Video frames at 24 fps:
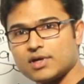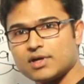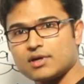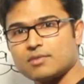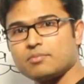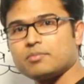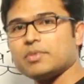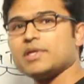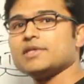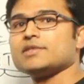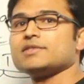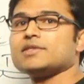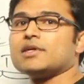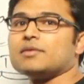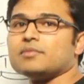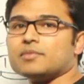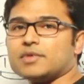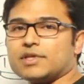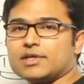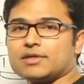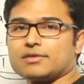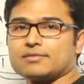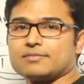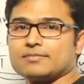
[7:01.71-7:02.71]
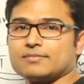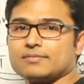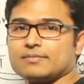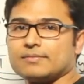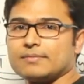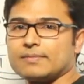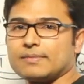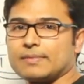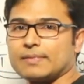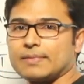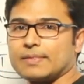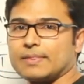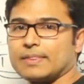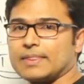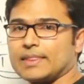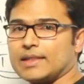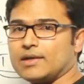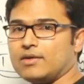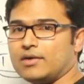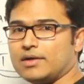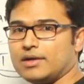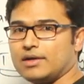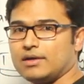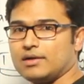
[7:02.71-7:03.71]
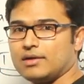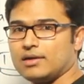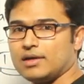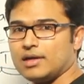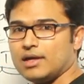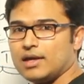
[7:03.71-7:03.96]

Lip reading: work plus something. Got it?